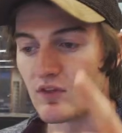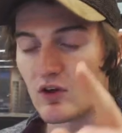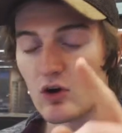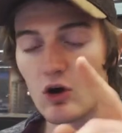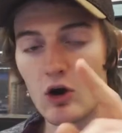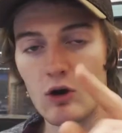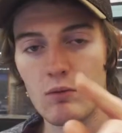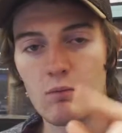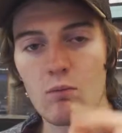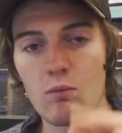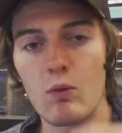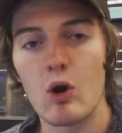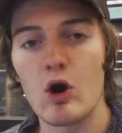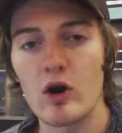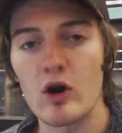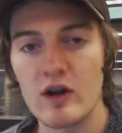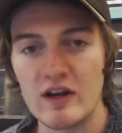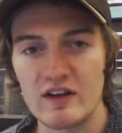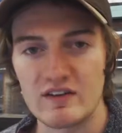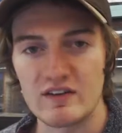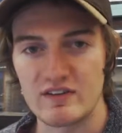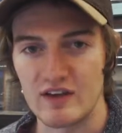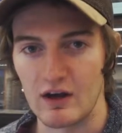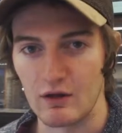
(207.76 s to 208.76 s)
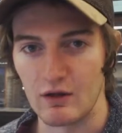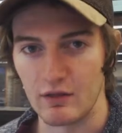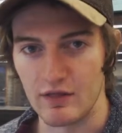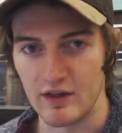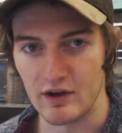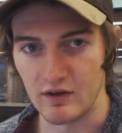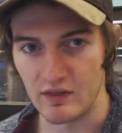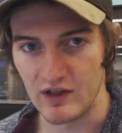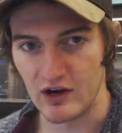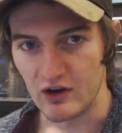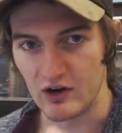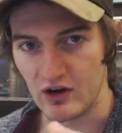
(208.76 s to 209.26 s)
are markets out
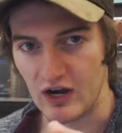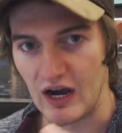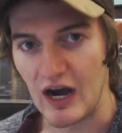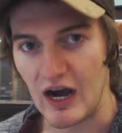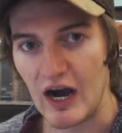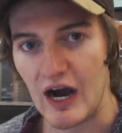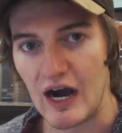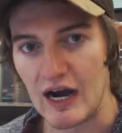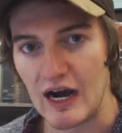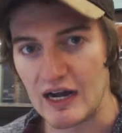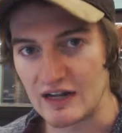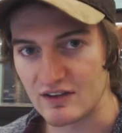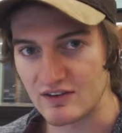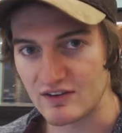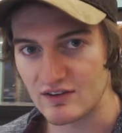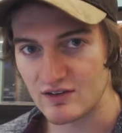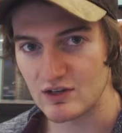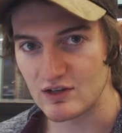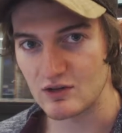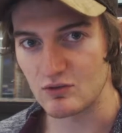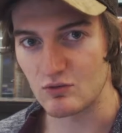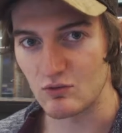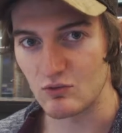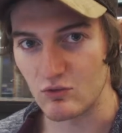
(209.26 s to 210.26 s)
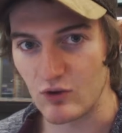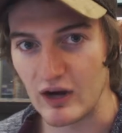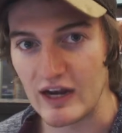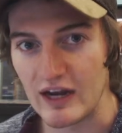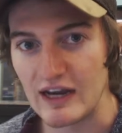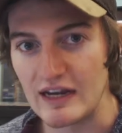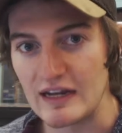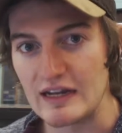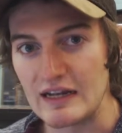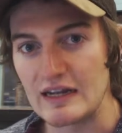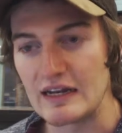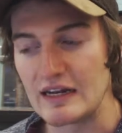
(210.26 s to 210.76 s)
there that are hot
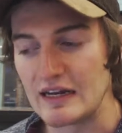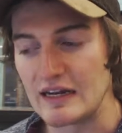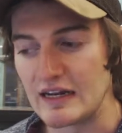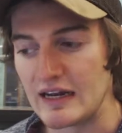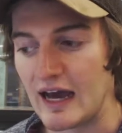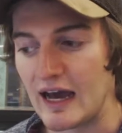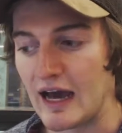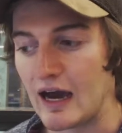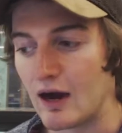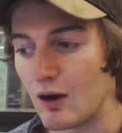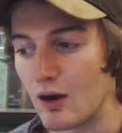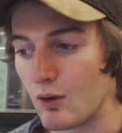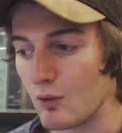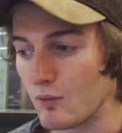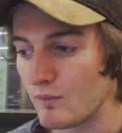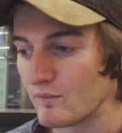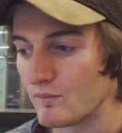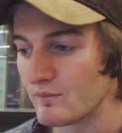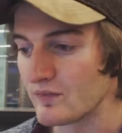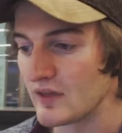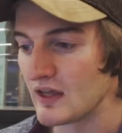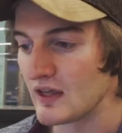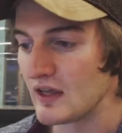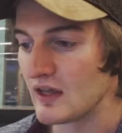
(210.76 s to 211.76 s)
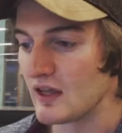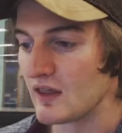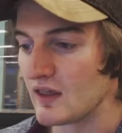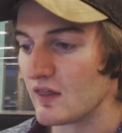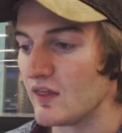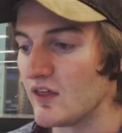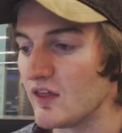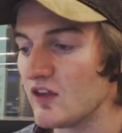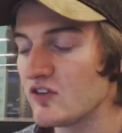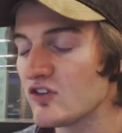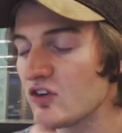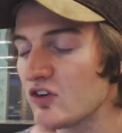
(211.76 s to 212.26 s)
right now.
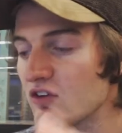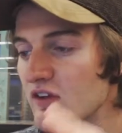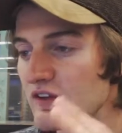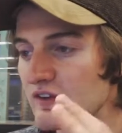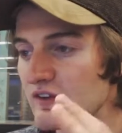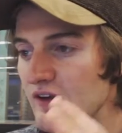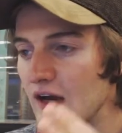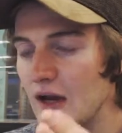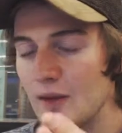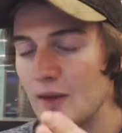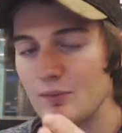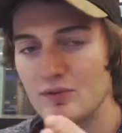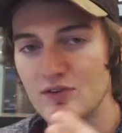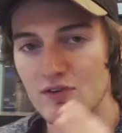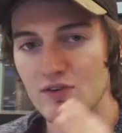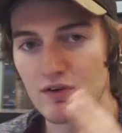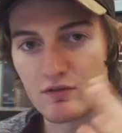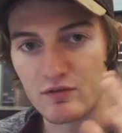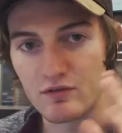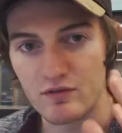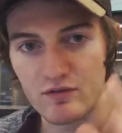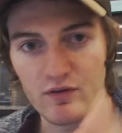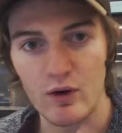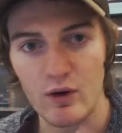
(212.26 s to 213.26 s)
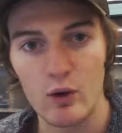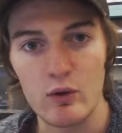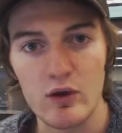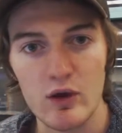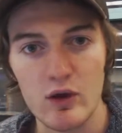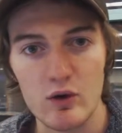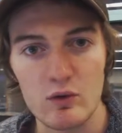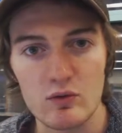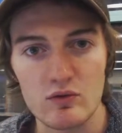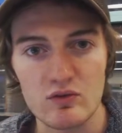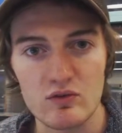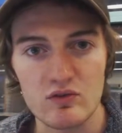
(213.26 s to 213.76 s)
These are the types of
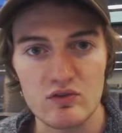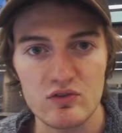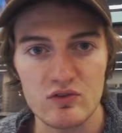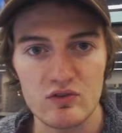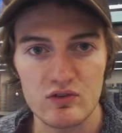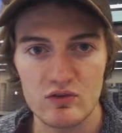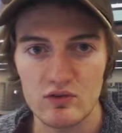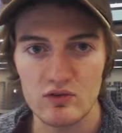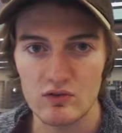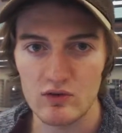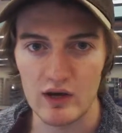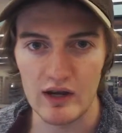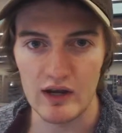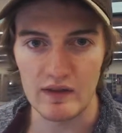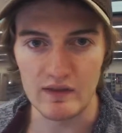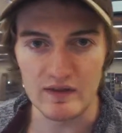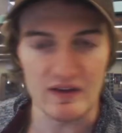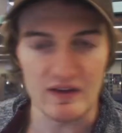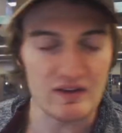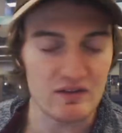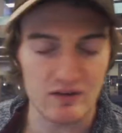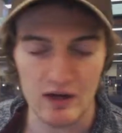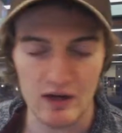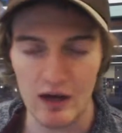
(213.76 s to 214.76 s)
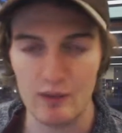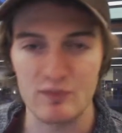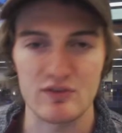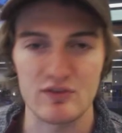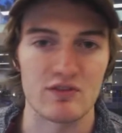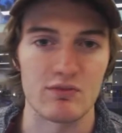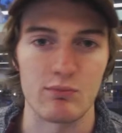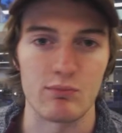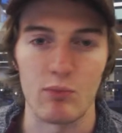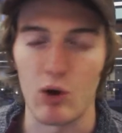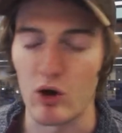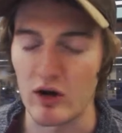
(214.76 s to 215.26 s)
photos and these types
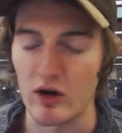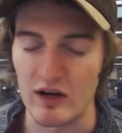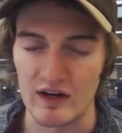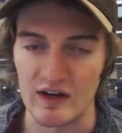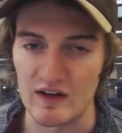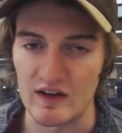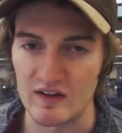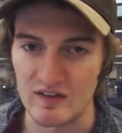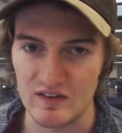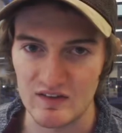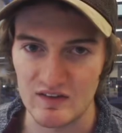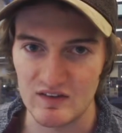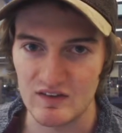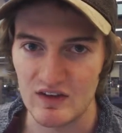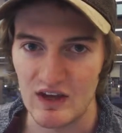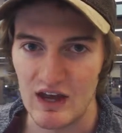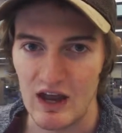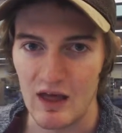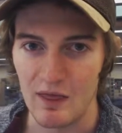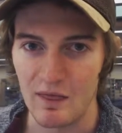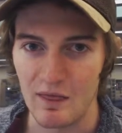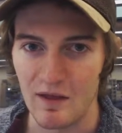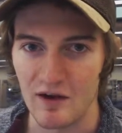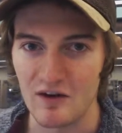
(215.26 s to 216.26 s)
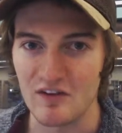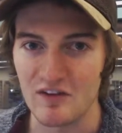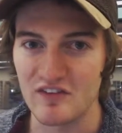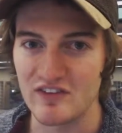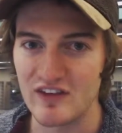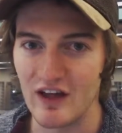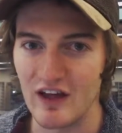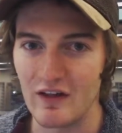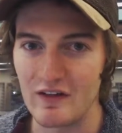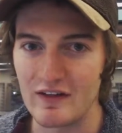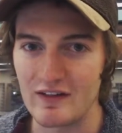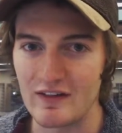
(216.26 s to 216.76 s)
of markets that are
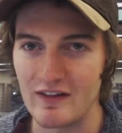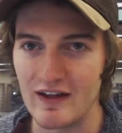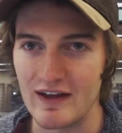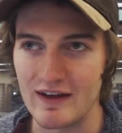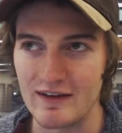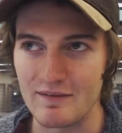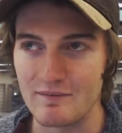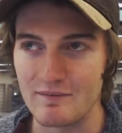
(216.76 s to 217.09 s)
selling like